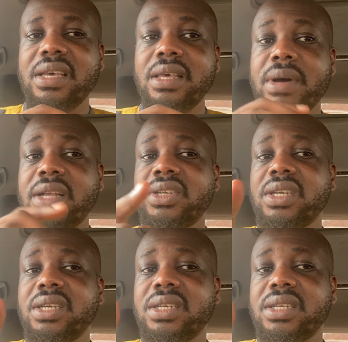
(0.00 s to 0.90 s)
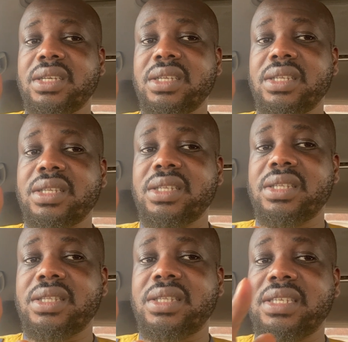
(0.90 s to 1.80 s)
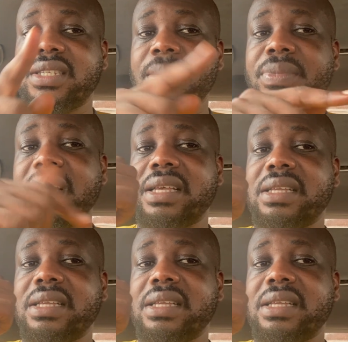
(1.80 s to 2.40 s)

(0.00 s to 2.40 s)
Imagine this same thing